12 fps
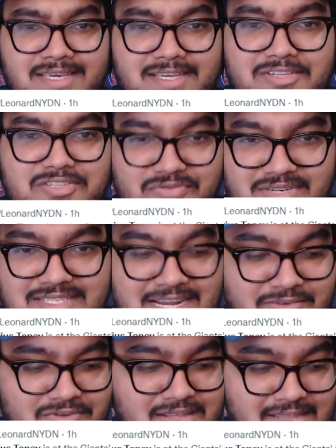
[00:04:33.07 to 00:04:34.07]
I
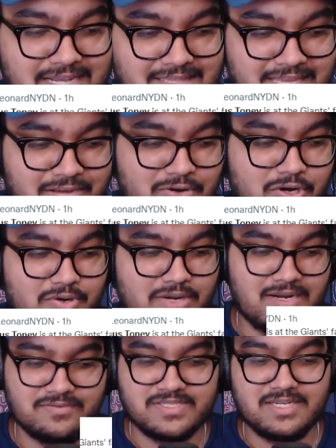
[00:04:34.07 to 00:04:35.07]
really like that quote,
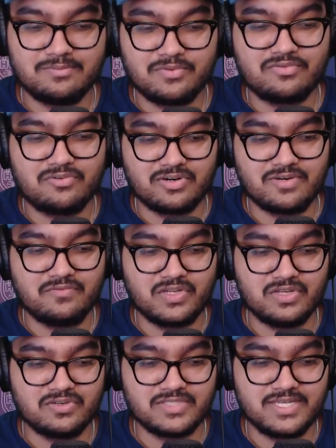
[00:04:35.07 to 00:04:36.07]
and I've said it before in
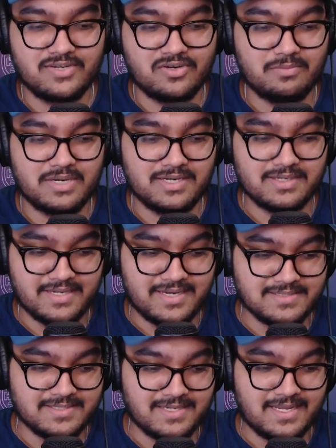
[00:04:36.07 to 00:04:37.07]
videos and on
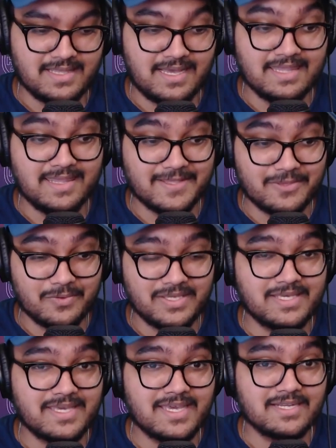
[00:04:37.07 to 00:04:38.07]
podcasts, that I like the way
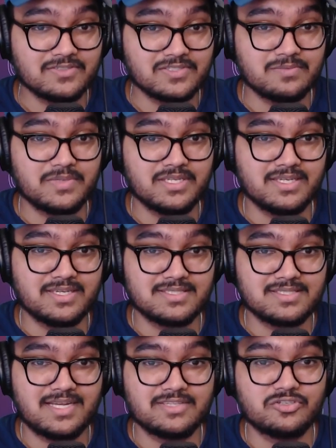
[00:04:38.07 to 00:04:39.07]
he handles the media.
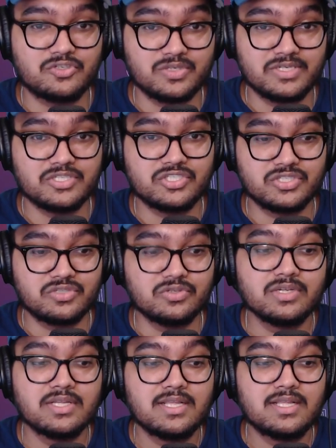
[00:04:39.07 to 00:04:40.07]
It's not the
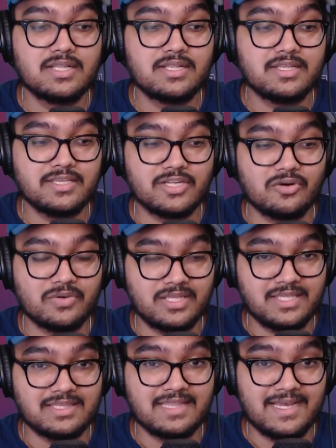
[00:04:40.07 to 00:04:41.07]
traditional, you know,
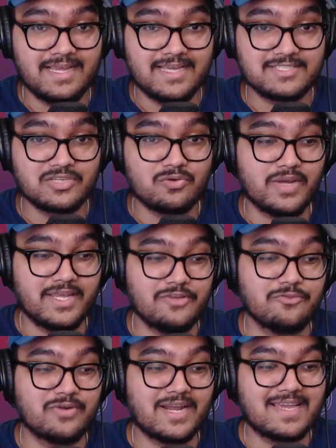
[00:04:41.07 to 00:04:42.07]
Eli-esque way.
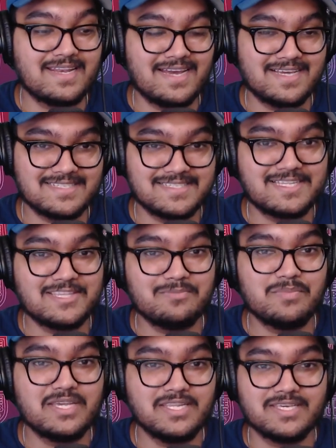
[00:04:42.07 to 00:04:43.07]
He recognizes that the
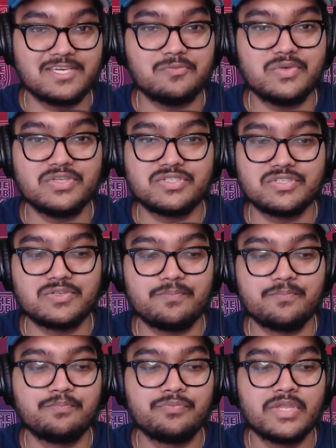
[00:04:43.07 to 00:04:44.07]
media can
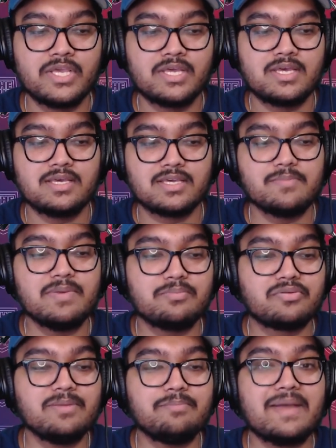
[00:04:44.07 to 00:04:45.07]
be
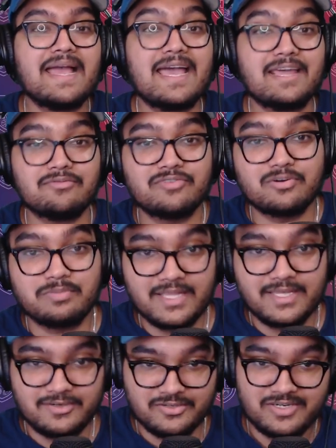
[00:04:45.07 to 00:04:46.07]
pretty bad for a
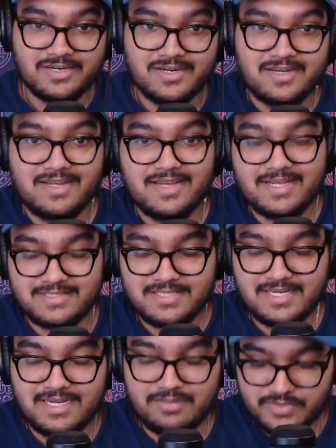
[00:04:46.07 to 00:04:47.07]
player at
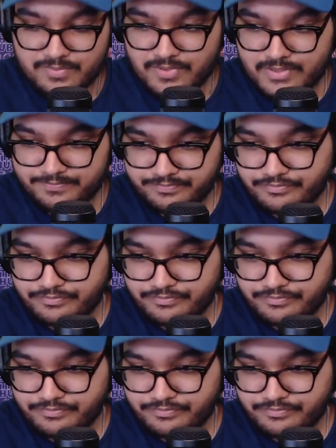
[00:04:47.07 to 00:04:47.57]
times. But